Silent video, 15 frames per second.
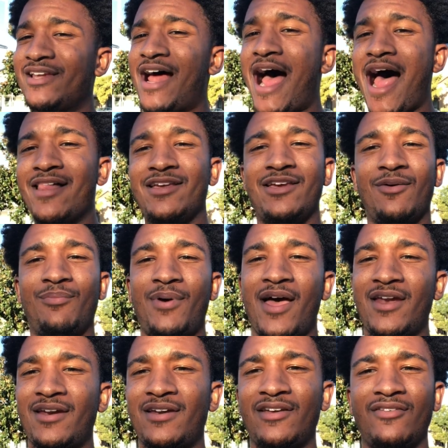highly
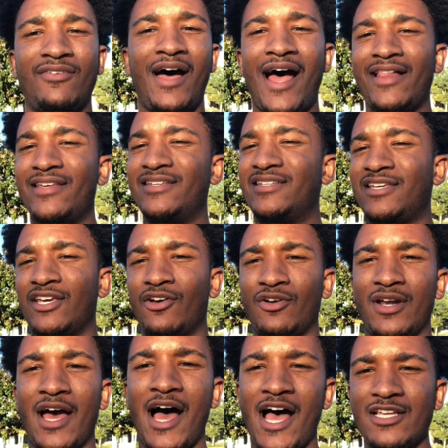competitive, highly skilled
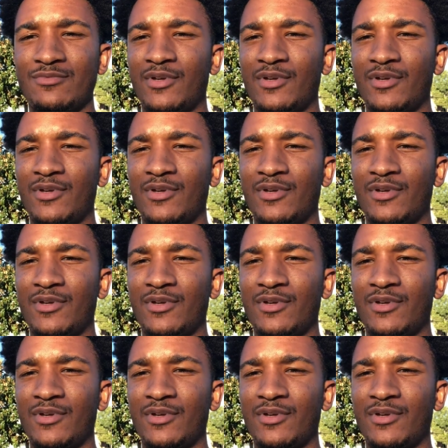guys,